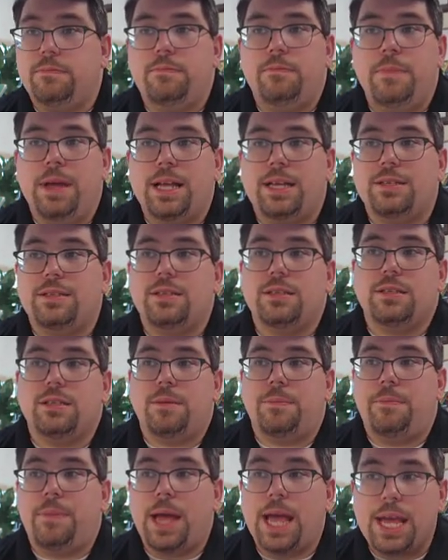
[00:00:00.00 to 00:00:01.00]
makes
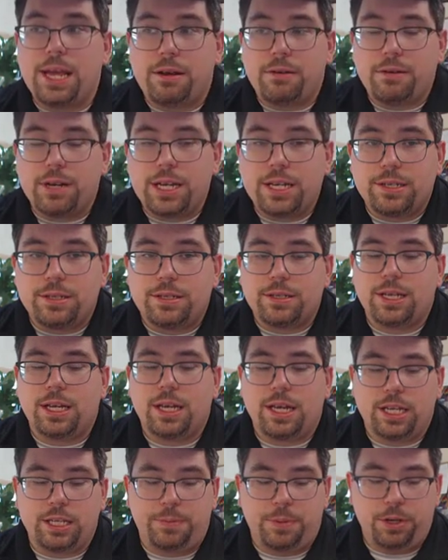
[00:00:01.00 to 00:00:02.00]
the pancreas
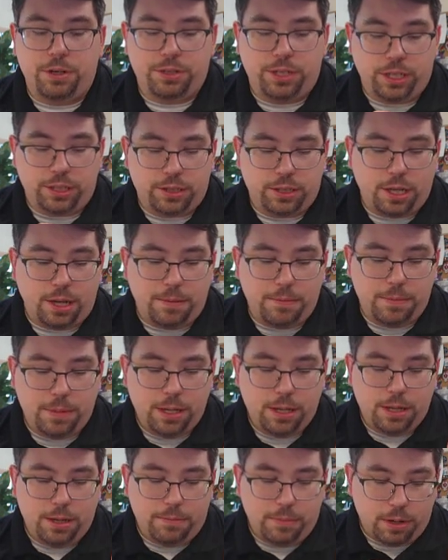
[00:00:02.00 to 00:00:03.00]
is producing some,
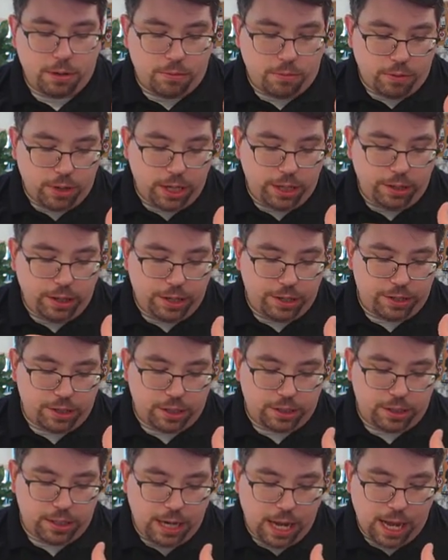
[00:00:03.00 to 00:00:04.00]
but really
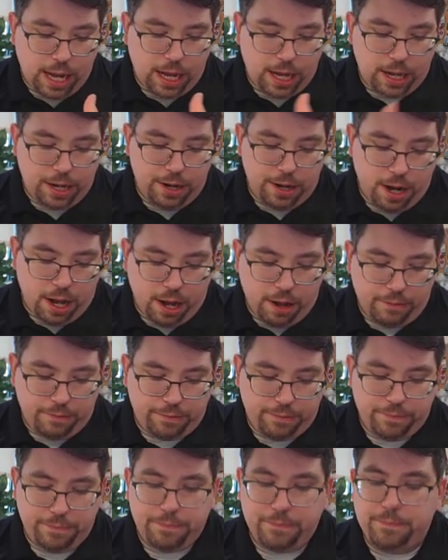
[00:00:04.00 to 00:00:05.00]
just not
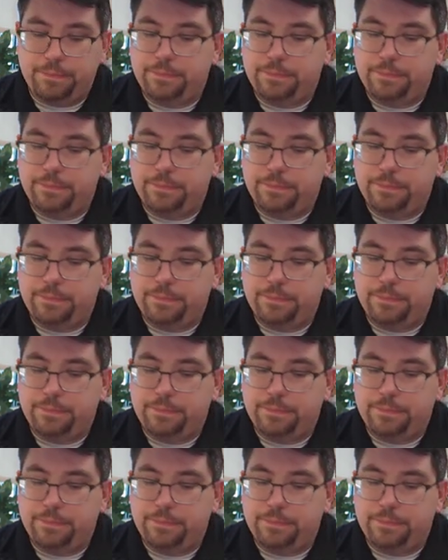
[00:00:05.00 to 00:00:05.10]
enough.